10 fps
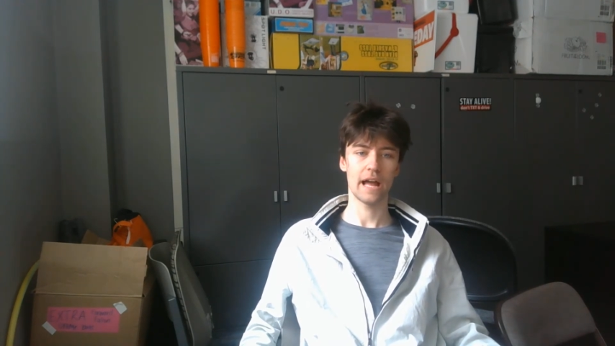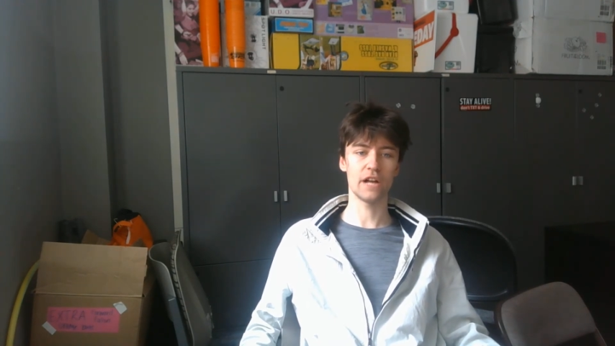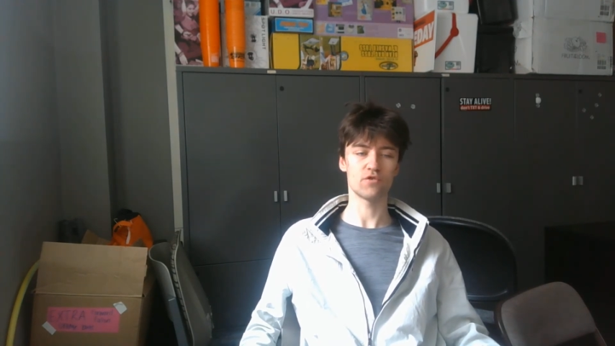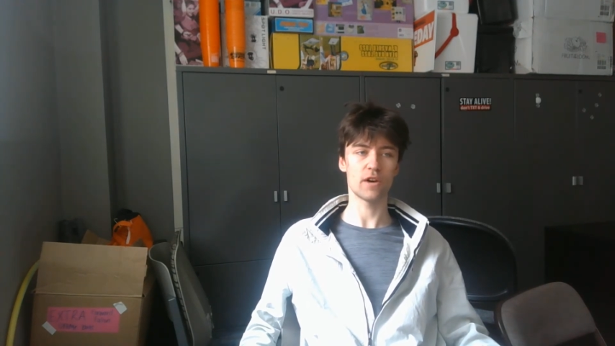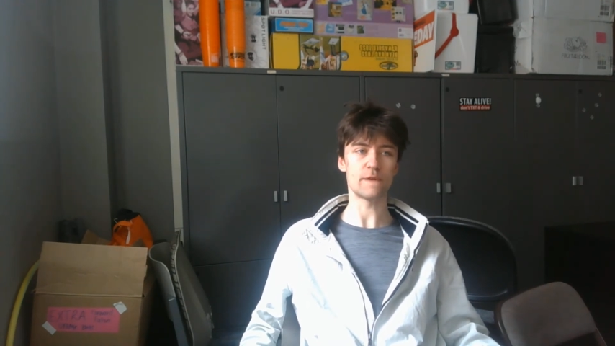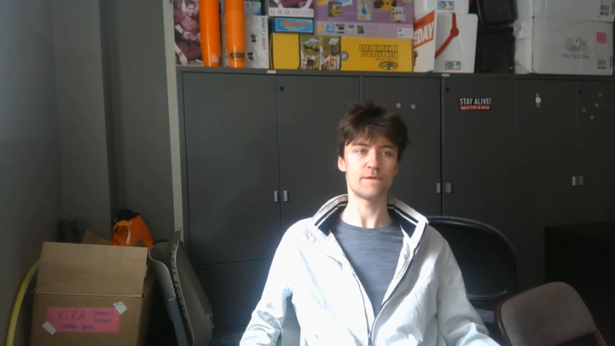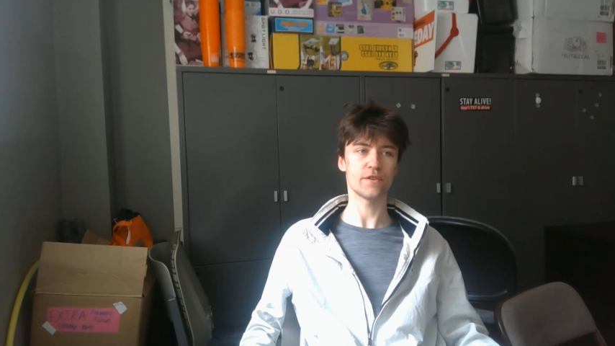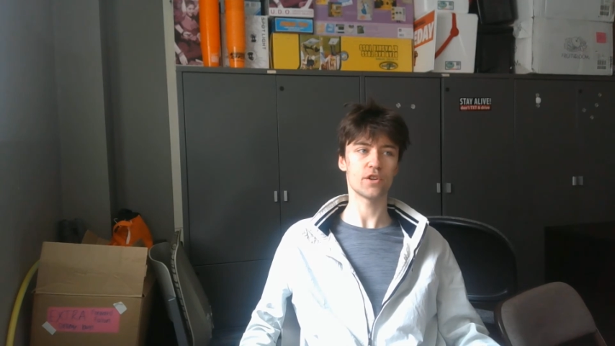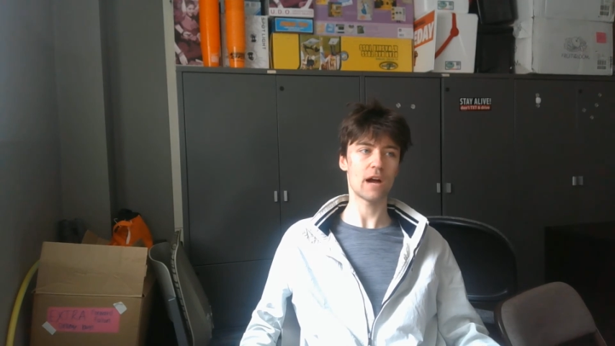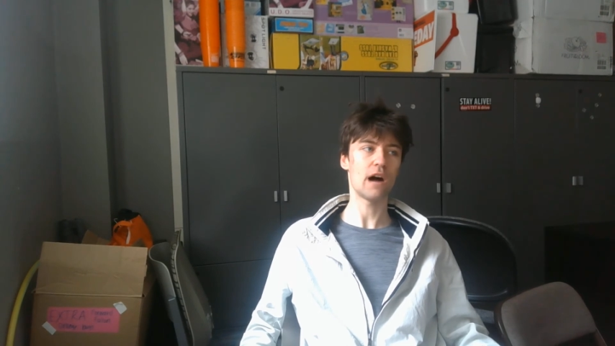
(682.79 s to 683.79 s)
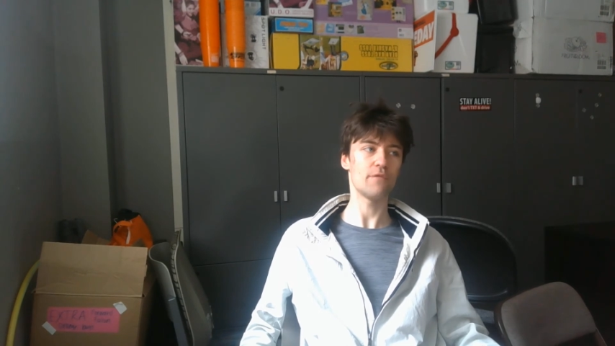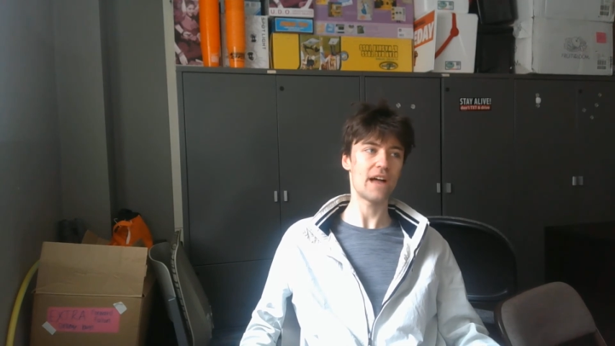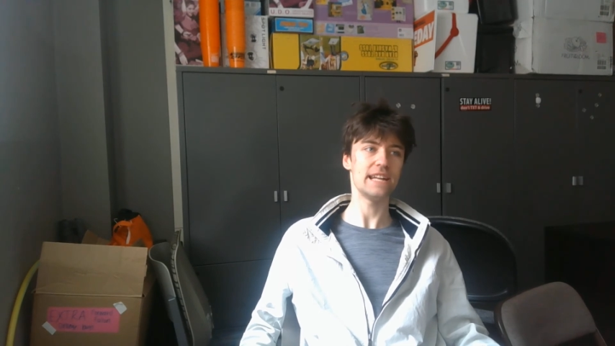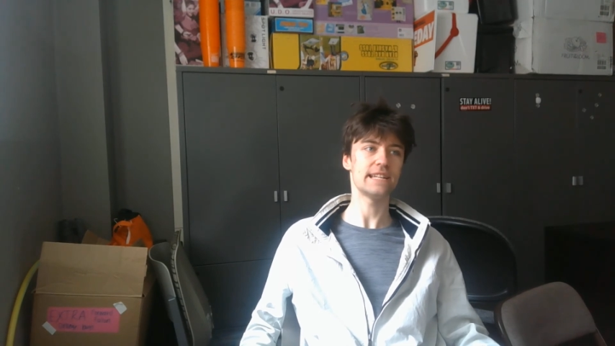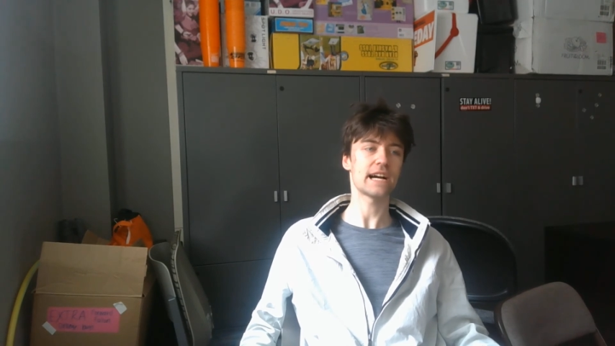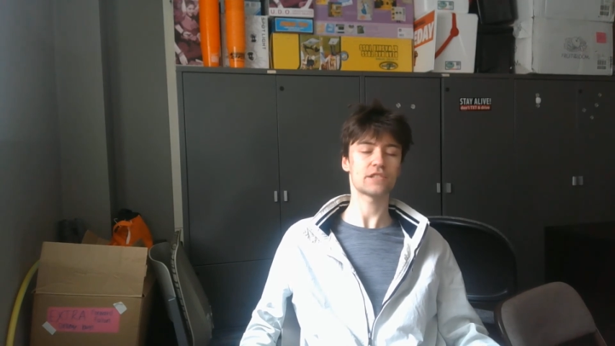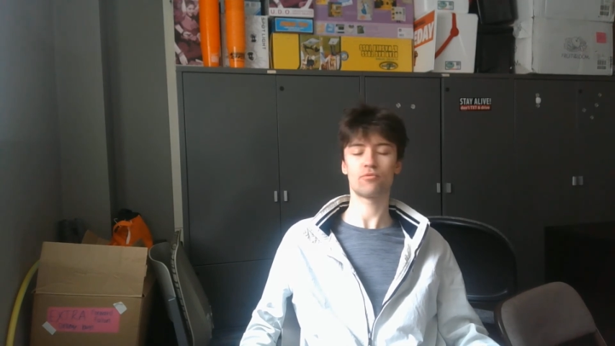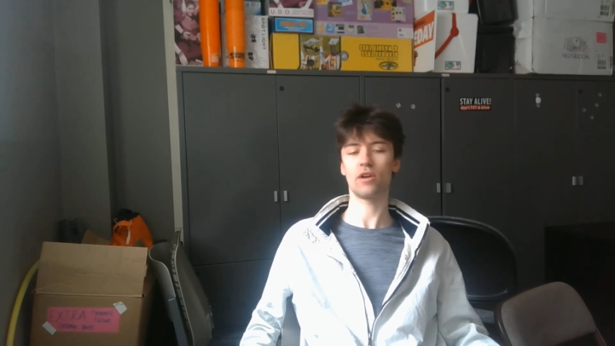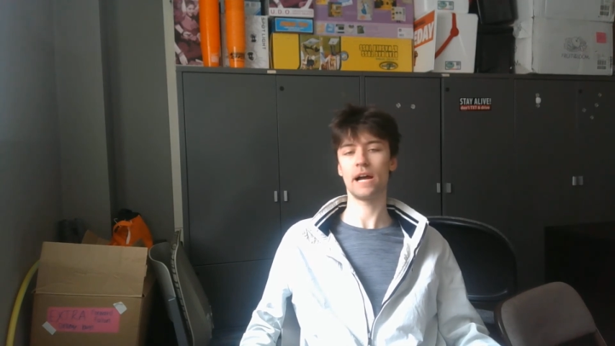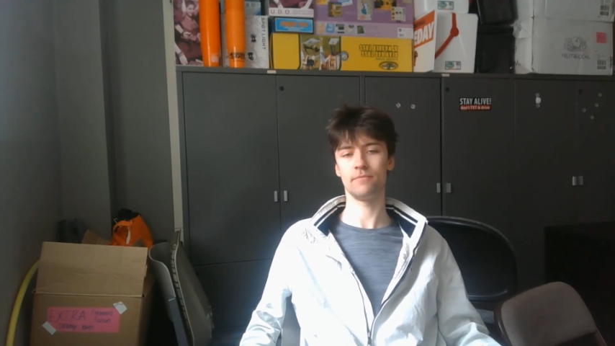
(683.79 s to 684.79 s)
and try to figure out that
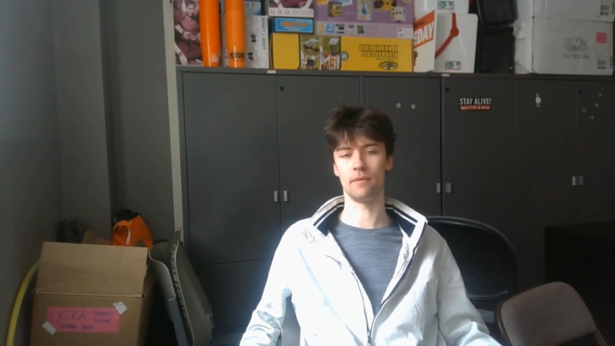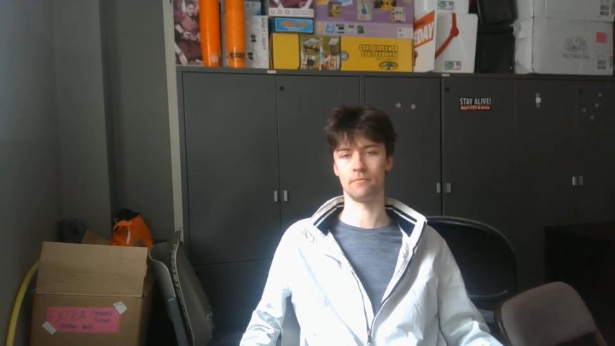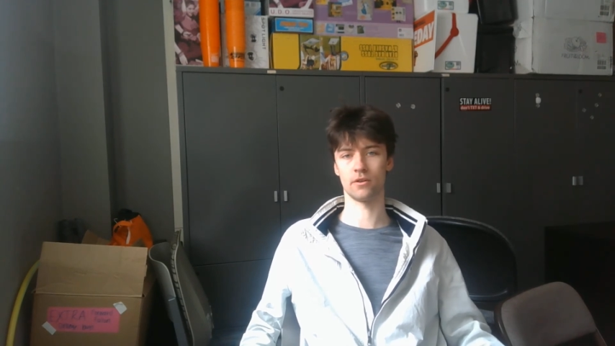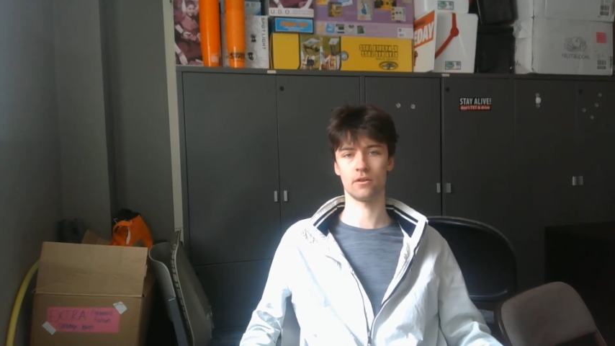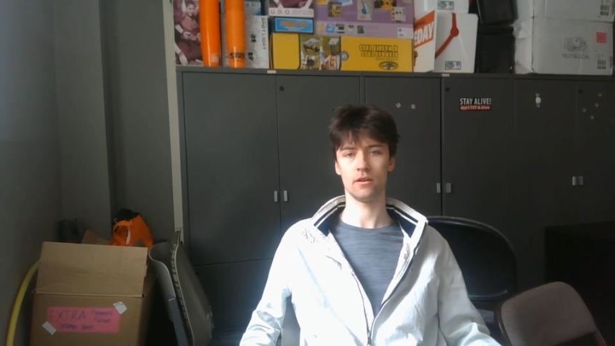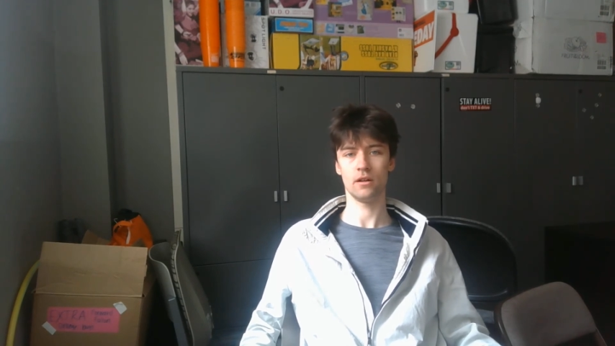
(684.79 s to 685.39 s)
next prime number?